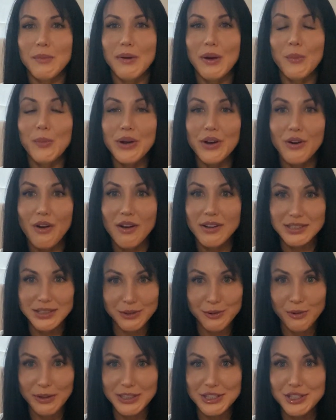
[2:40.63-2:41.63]
We are also
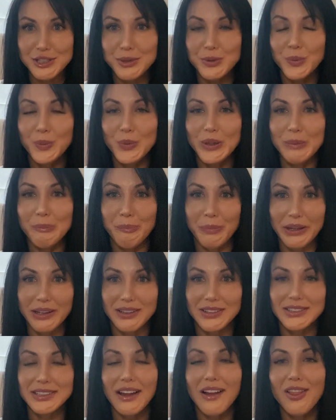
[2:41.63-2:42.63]
going to
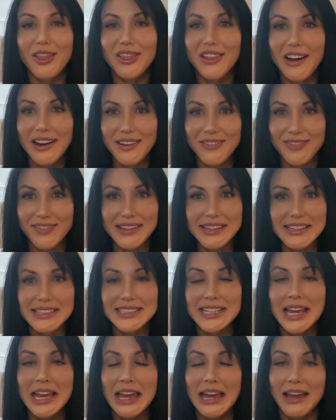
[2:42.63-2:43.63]
rebuild. A lot of
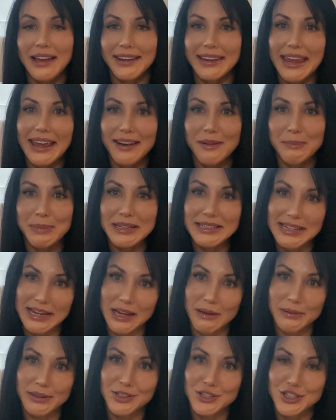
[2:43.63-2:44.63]
things can be
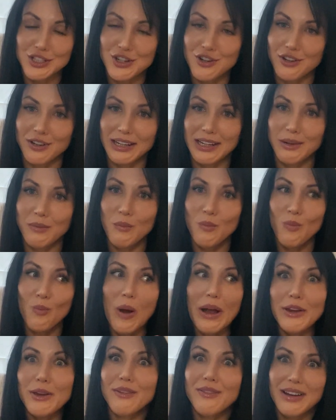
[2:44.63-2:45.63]
damaged
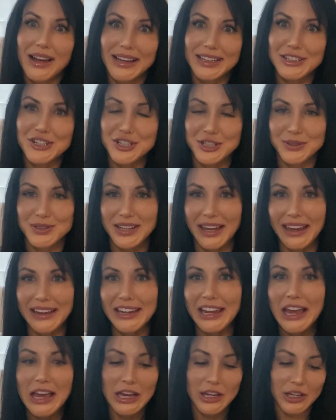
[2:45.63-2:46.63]
while you have gut issues,
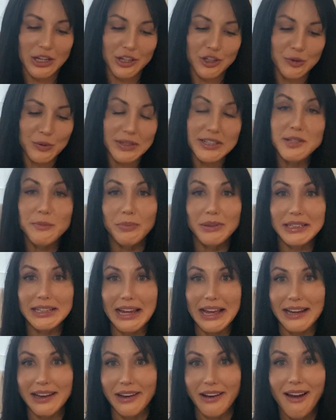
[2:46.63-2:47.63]
okay? You can deplete
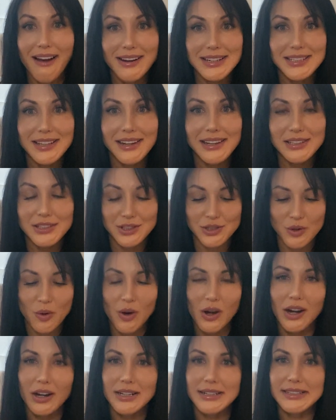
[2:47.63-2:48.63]
antioxidant
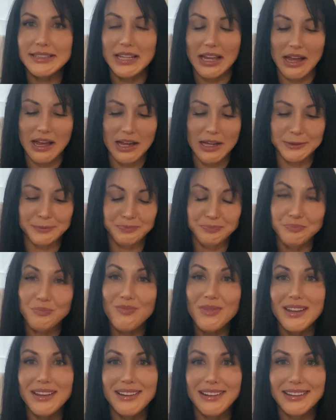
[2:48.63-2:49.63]
stores,
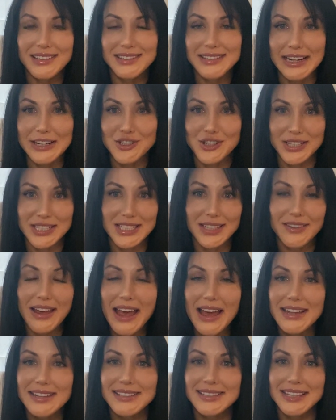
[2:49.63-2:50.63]
digestive
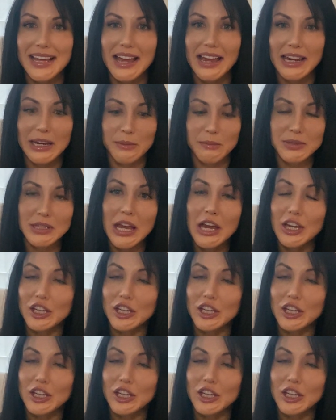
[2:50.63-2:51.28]
enzymes.